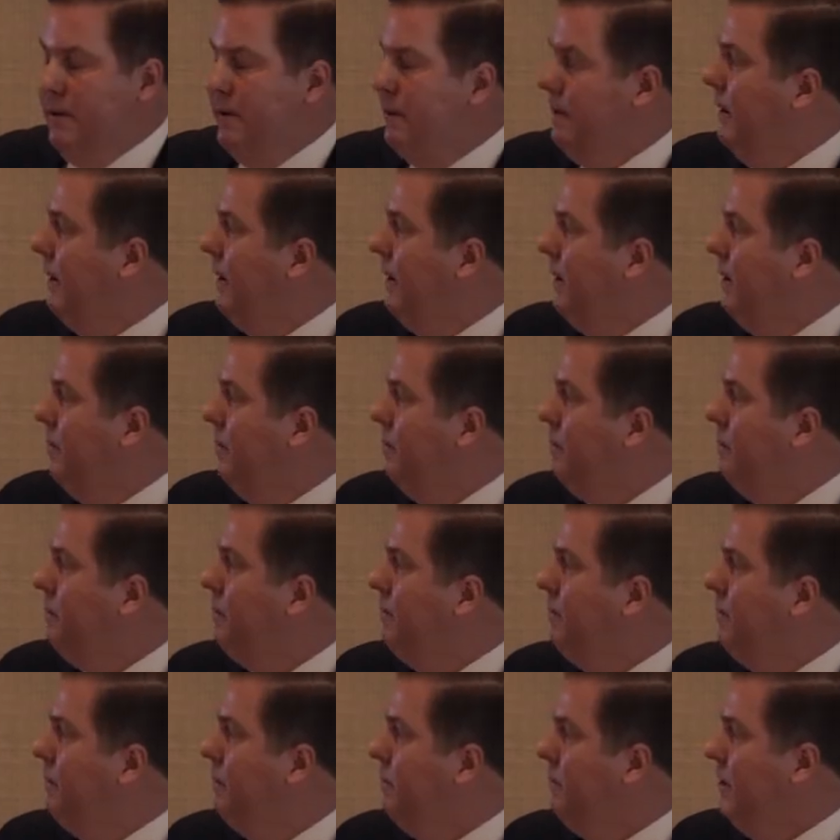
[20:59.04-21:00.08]
um,
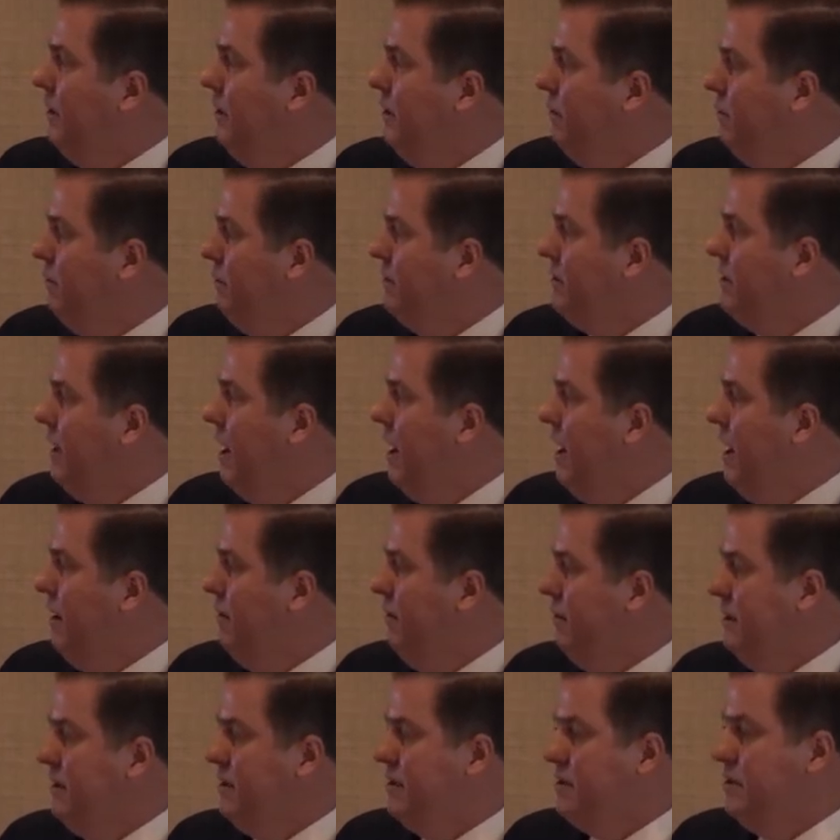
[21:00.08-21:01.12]
you know,
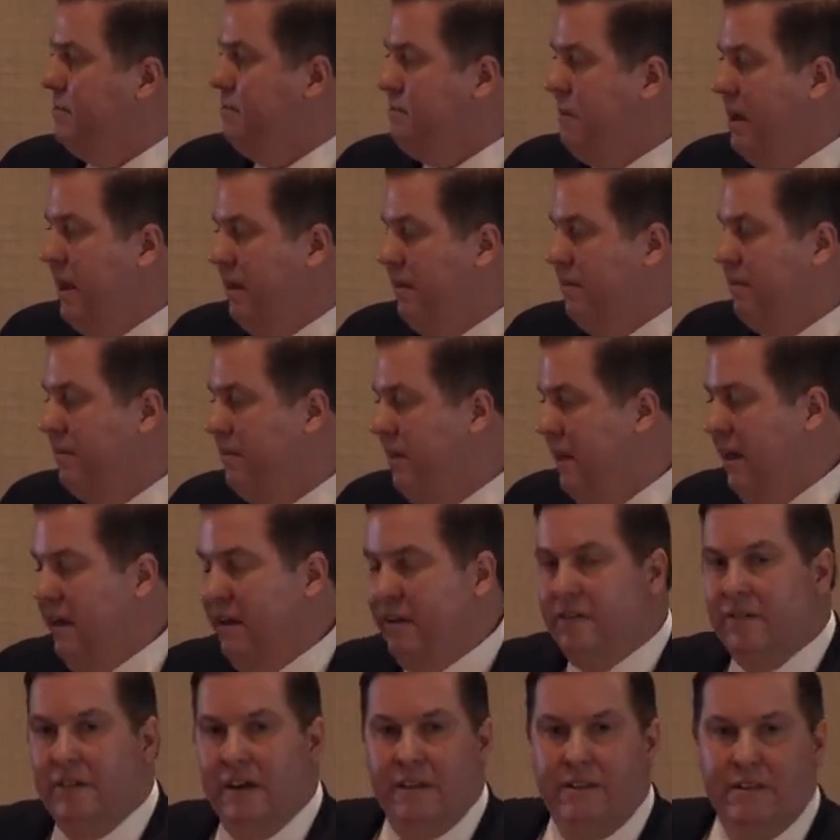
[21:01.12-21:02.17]
retirees may
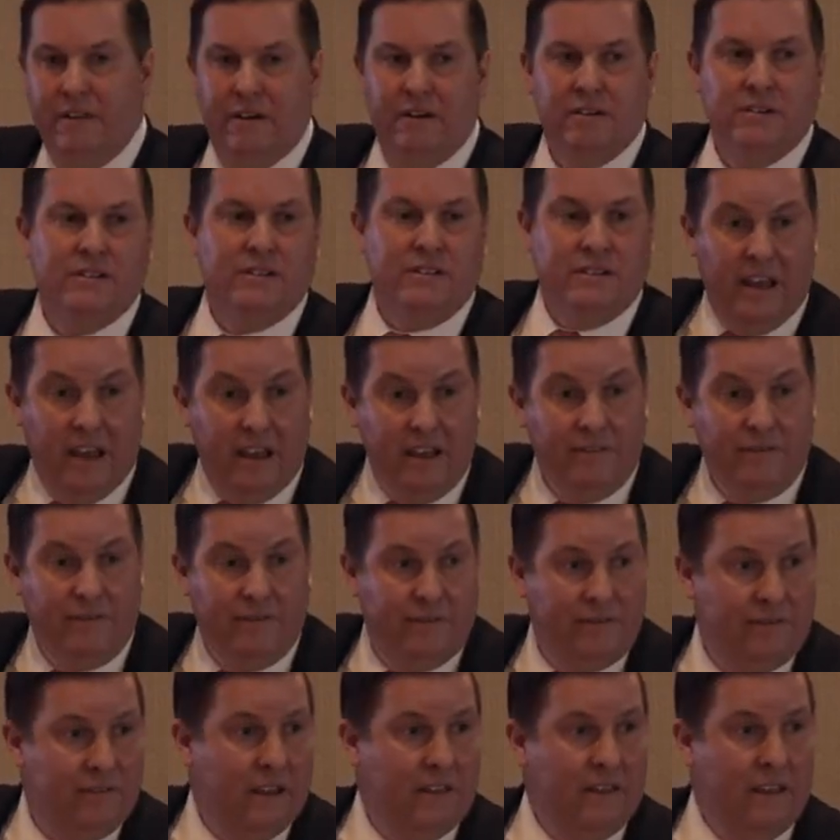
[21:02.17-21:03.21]
think that they're
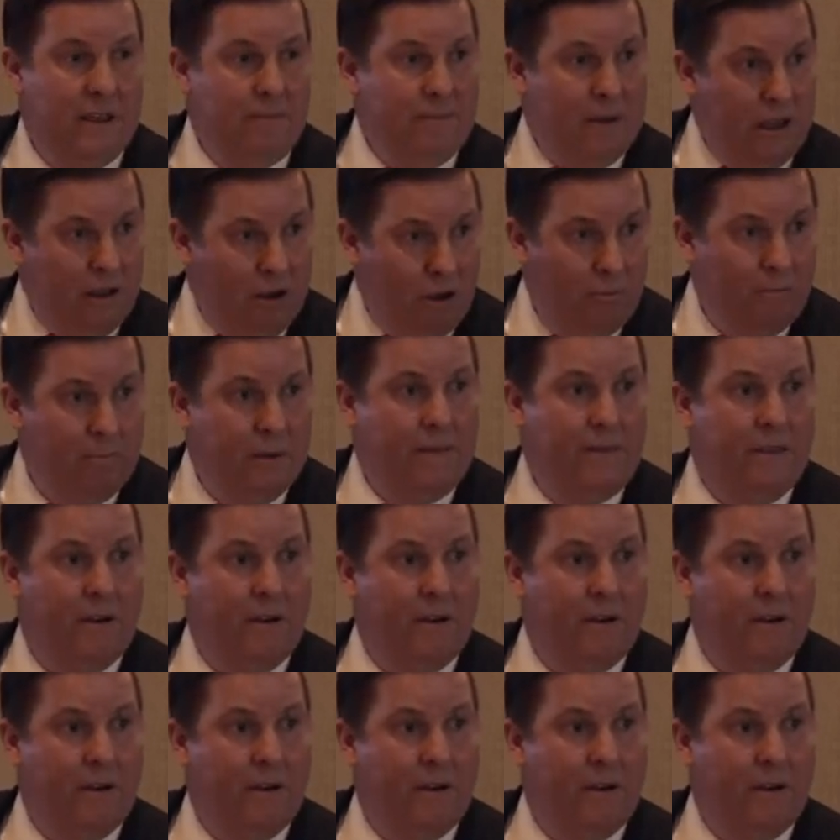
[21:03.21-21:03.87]
safe and they may open